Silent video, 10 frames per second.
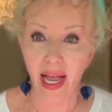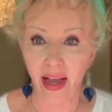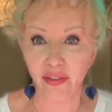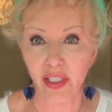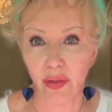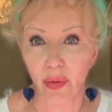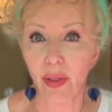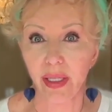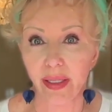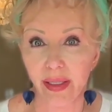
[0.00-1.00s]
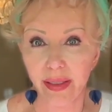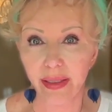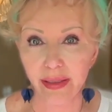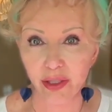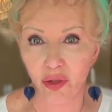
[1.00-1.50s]
have to
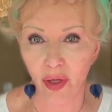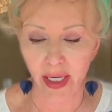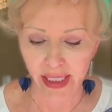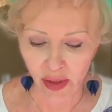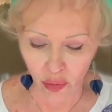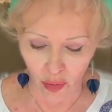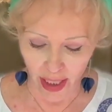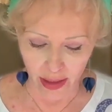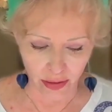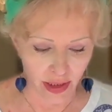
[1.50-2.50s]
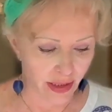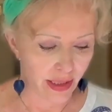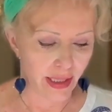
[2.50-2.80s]
try this all out,